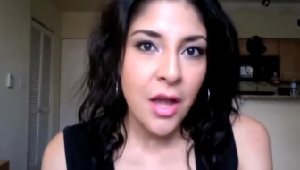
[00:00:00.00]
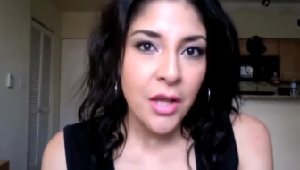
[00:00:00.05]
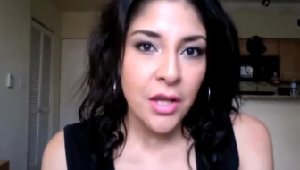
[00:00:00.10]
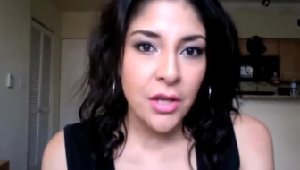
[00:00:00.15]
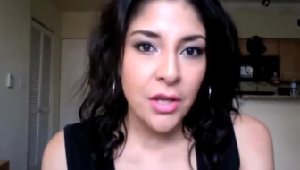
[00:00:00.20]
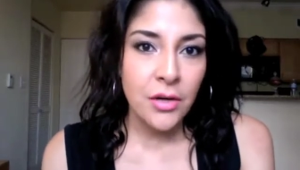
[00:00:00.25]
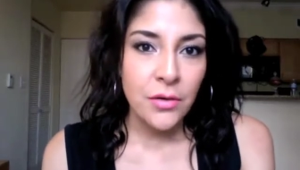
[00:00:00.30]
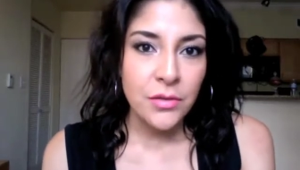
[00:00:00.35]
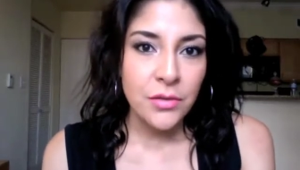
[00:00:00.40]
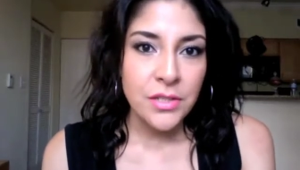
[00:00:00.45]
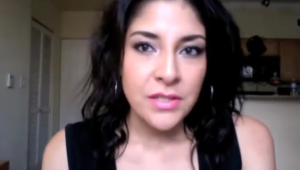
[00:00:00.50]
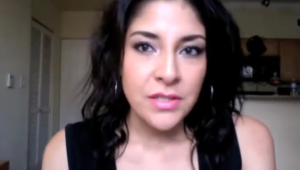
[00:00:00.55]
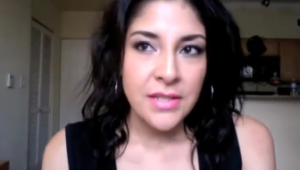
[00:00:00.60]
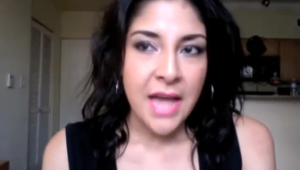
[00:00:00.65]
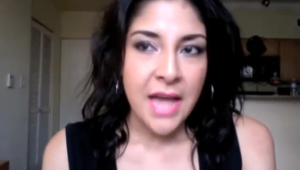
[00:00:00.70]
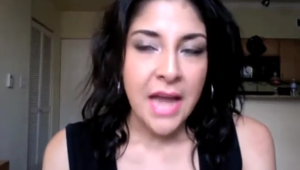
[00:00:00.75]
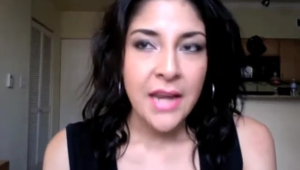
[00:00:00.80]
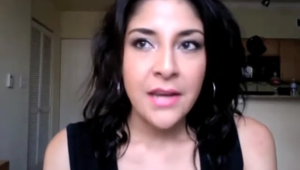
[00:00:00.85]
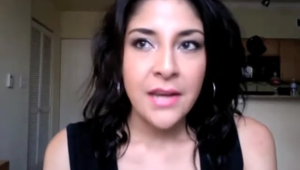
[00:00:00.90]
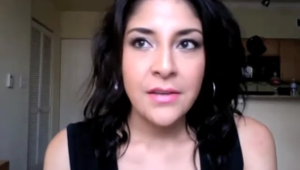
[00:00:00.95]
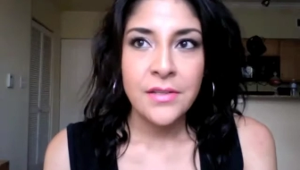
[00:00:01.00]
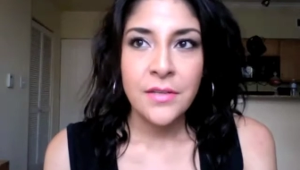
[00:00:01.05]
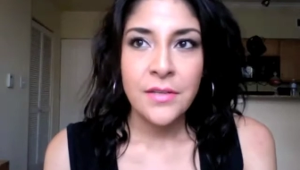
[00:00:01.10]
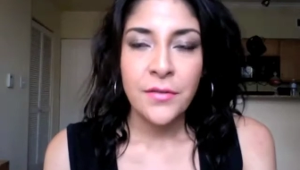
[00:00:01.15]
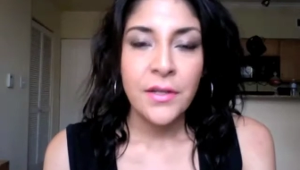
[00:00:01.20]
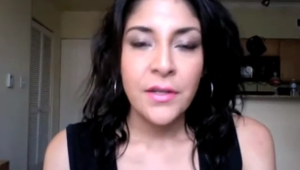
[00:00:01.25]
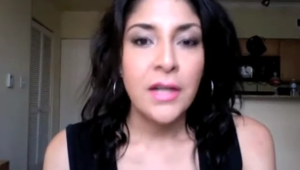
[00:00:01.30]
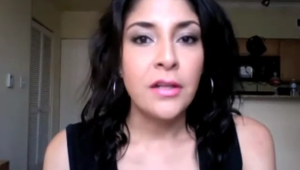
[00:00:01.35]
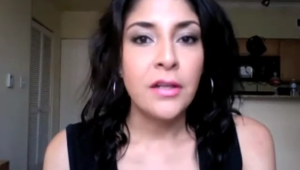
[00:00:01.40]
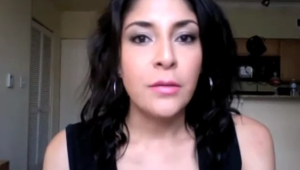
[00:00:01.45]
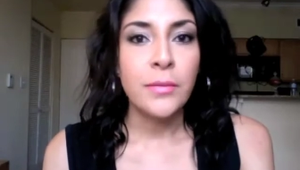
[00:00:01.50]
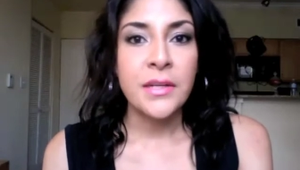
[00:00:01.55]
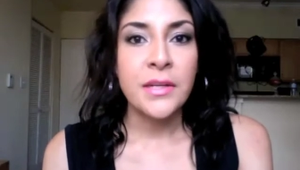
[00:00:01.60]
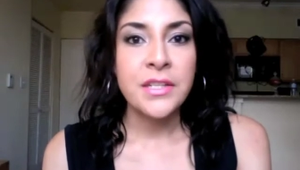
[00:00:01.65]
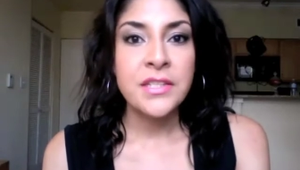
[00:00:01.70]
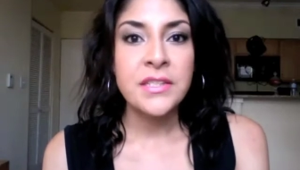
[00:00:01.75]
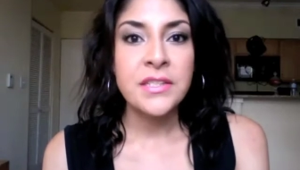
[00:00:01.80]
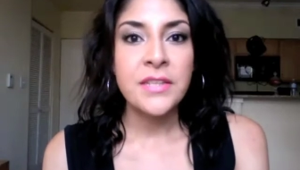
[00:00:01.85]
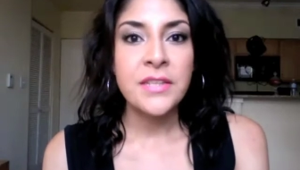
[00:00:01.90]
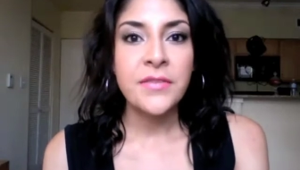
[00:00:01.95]
you know just adding different color
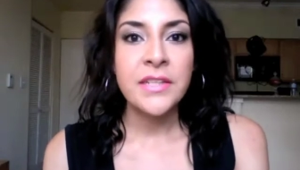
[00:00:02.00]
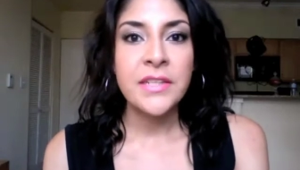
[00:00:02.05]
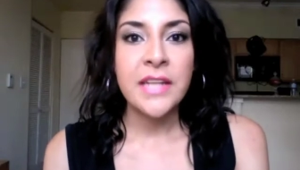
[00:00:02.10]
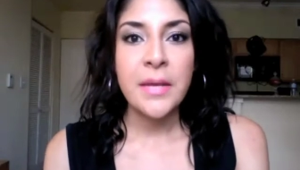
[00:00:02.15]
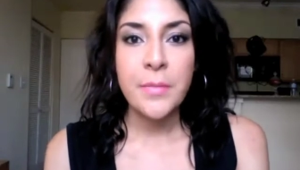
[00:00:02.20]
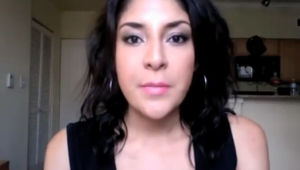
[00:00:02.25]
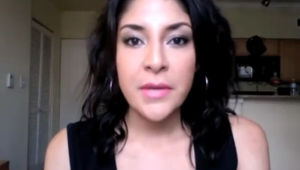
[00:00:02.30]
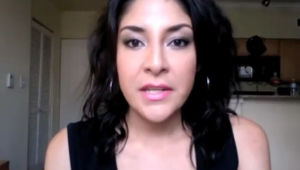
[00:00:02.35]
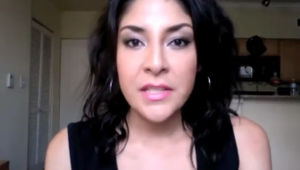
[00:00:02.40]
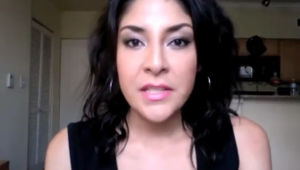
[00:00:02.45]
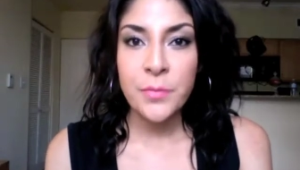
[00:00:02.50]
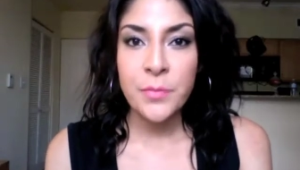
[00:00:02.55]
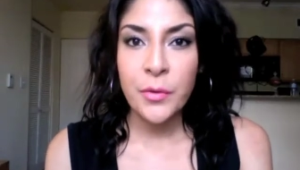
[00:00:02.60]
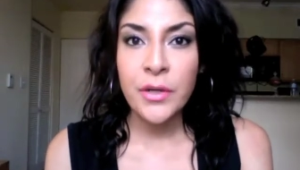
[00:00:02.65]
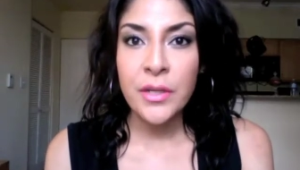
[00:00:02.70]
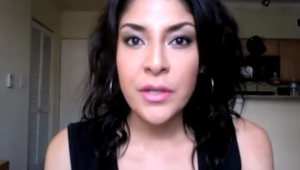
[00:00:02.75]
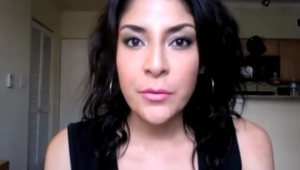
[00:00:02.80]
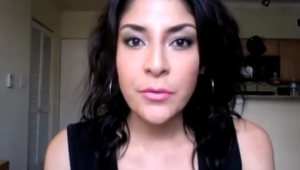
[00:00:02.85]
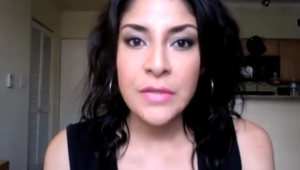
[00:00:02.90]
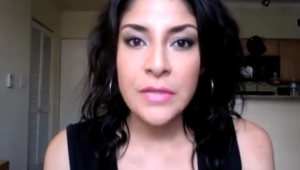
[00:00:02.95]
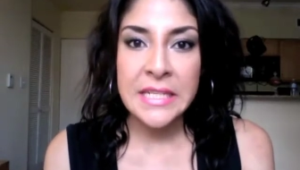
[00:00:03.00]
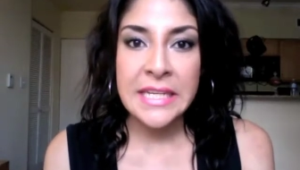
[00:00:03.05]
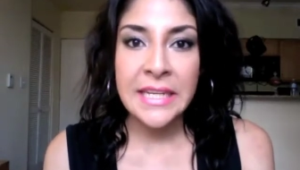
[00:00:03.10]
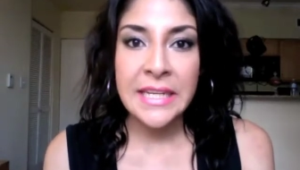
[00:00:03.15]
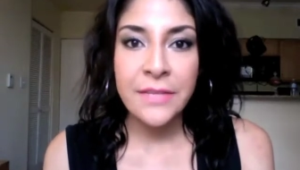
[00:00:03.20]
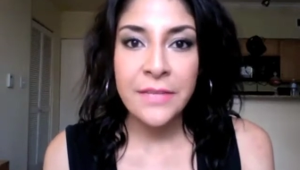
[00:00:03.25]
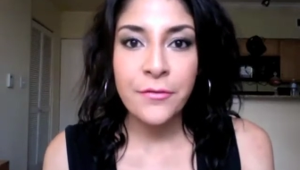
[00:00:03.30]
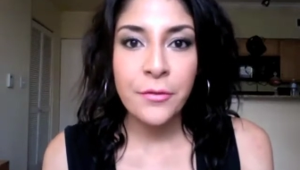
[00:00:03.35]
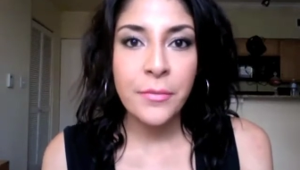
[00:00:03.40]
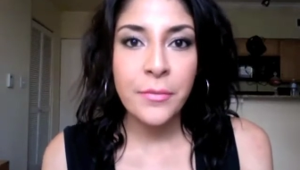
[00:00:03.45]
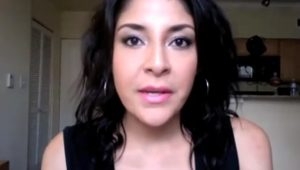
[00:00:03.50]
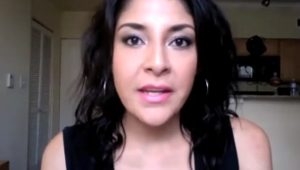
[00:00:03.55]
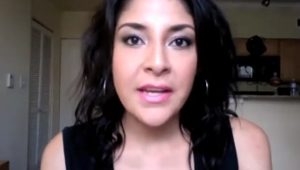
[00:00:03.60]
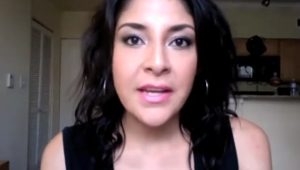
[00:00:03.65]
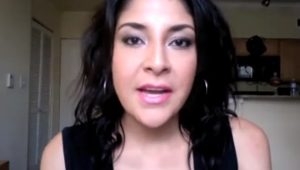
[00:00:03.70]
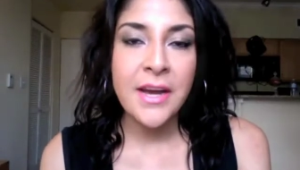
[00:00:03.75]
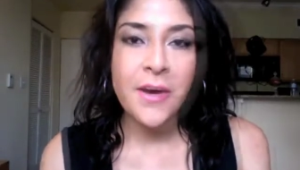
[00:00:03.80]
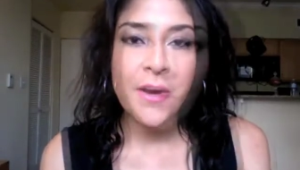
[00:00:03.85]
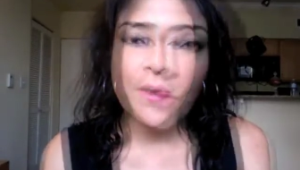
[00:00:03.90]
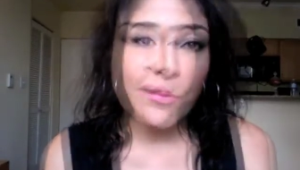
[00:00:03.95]
blushes every day but it's pretty routine for me
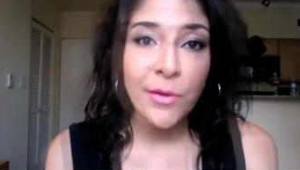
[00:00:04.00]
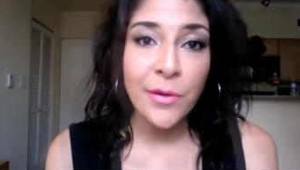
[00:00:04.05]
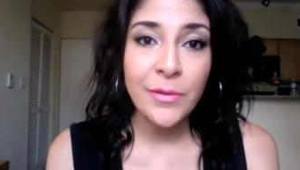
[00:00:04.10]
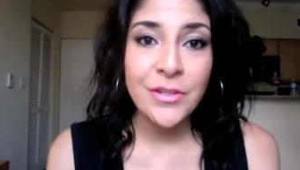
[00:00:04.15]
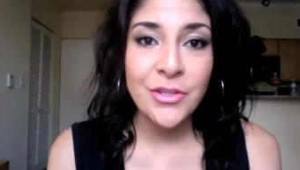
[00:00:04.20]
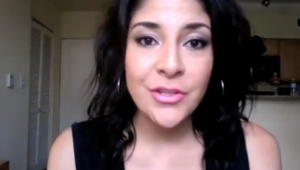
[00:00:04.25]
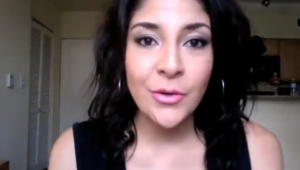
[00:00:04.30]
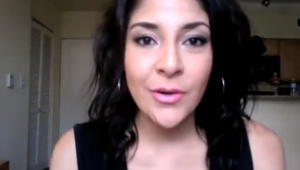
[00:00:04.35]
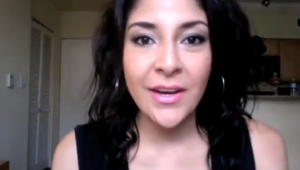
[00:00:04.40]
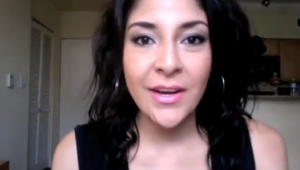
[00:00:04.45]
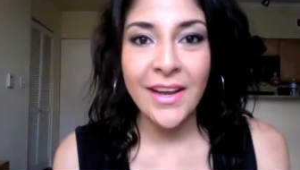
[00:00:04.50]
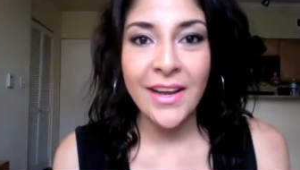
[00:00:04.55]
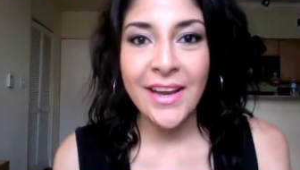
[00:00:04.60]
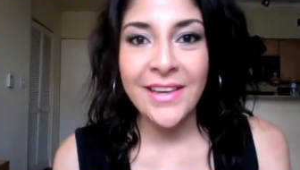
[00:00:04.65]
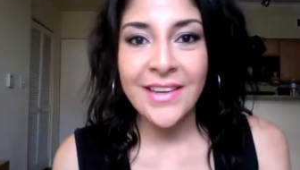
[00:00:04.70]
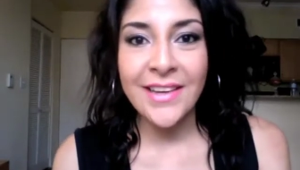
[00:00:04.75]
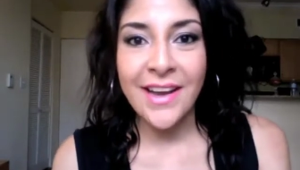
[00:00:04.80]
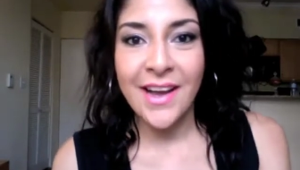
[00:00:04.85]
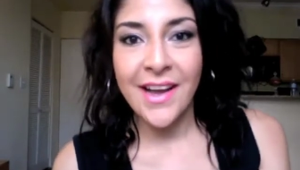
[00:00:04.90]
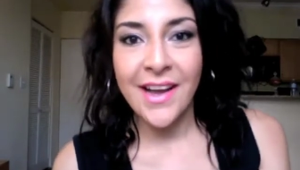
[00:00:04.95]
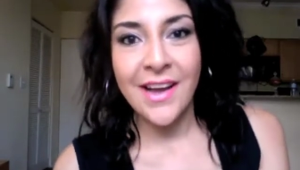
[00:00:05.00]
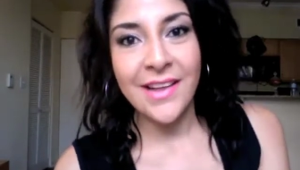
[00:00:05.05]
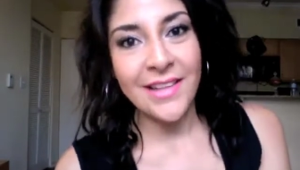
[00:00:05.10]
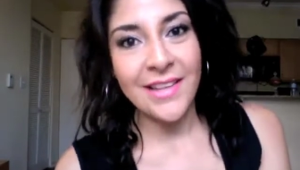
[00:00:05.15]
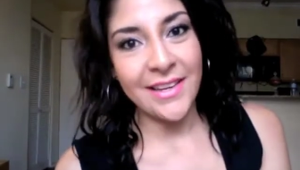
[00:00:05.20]
now hope you enjoyed uh,